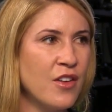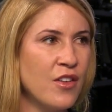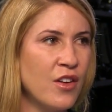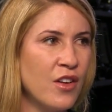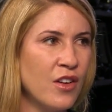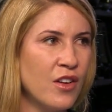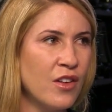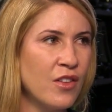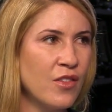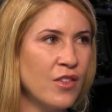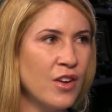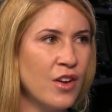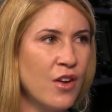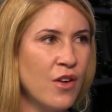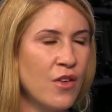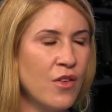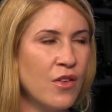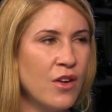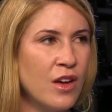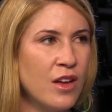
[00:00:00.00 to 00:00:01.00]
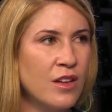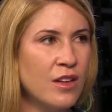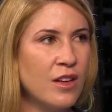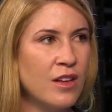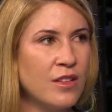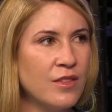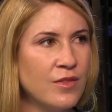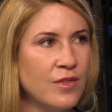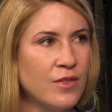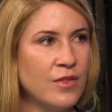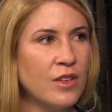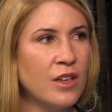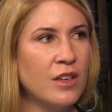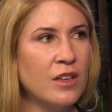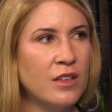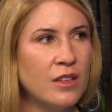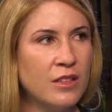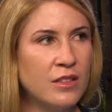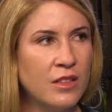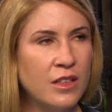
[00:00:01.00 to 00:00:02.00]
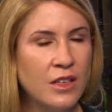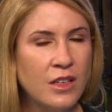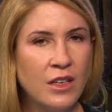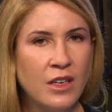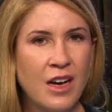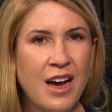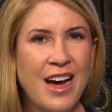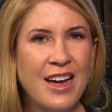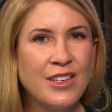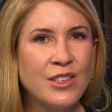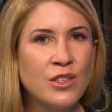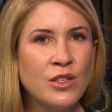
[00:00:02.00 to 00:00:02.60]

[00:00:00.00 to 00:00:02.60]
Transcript: and your, you know. Uh, uh, You're right. It's not ISO.